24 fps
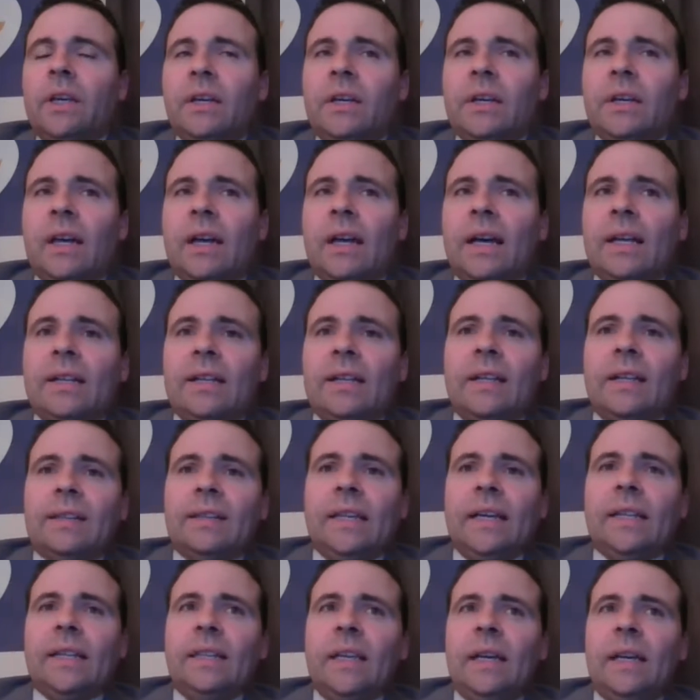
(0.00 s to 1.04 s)

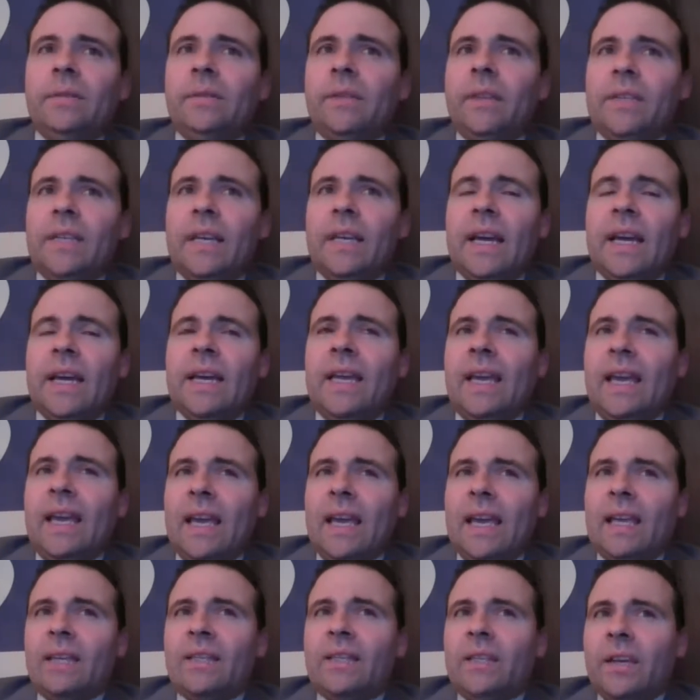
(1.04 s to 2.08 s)
They love to take
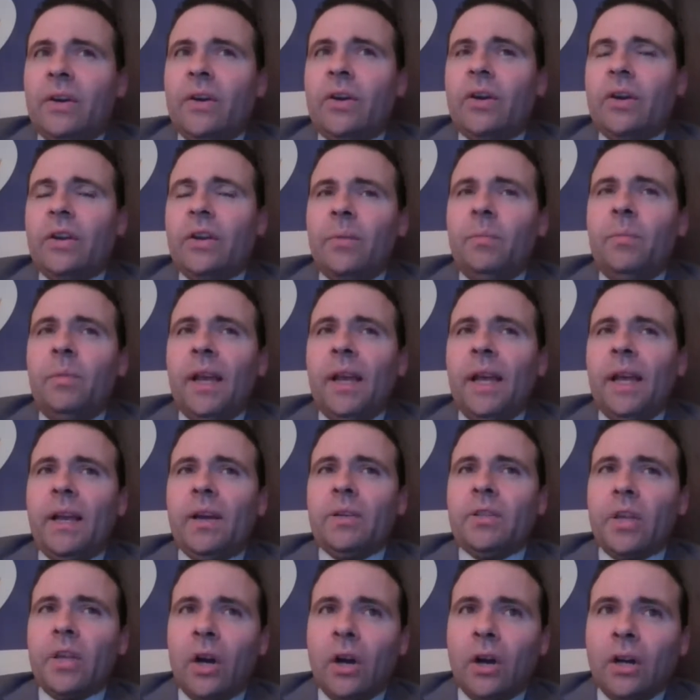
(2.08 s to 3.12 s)
interior
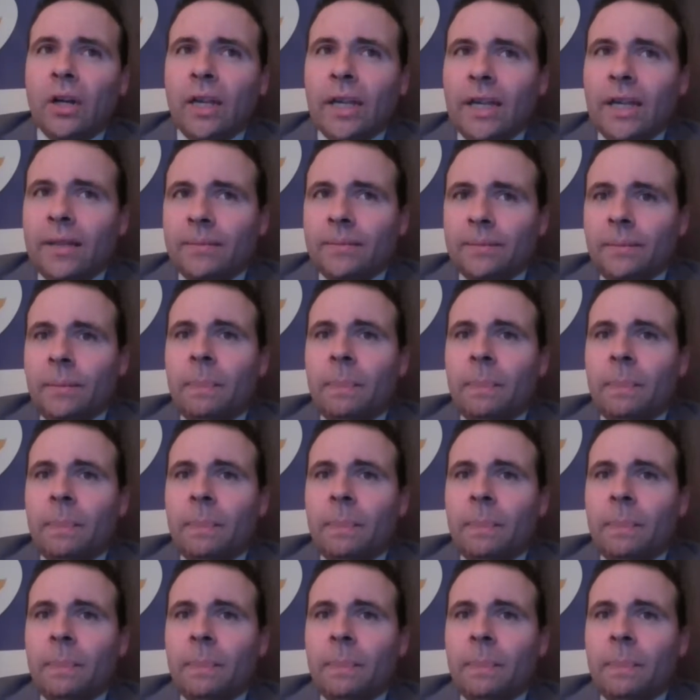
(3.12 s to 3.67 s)
players early,